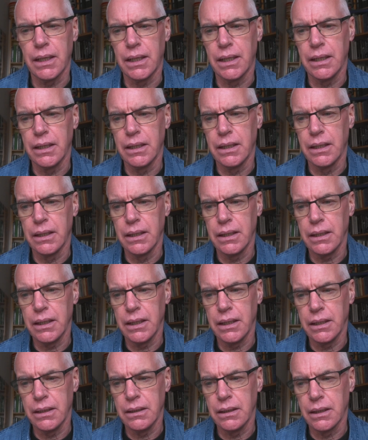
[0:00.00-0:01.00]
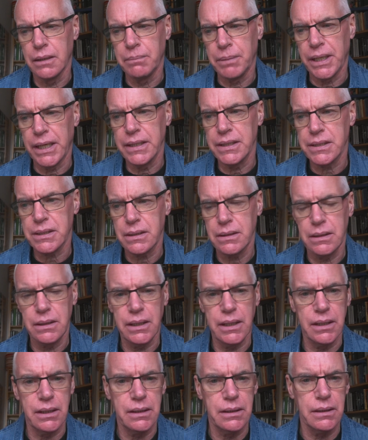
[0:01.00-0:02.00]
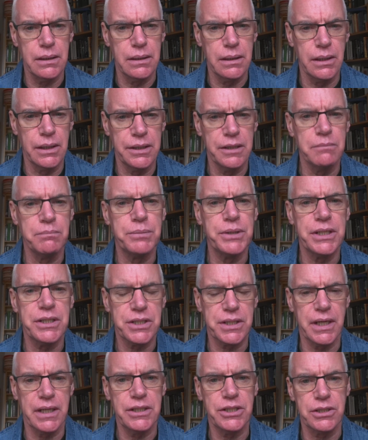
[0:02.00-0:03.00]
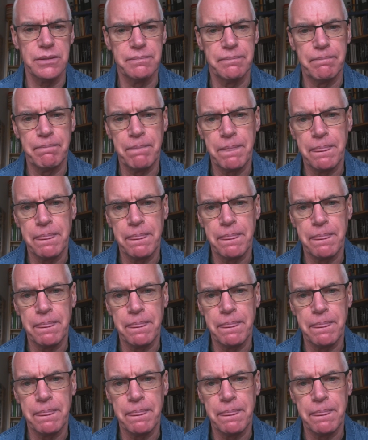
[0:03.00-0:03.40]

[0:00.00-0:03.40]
a place near London Bridge Station,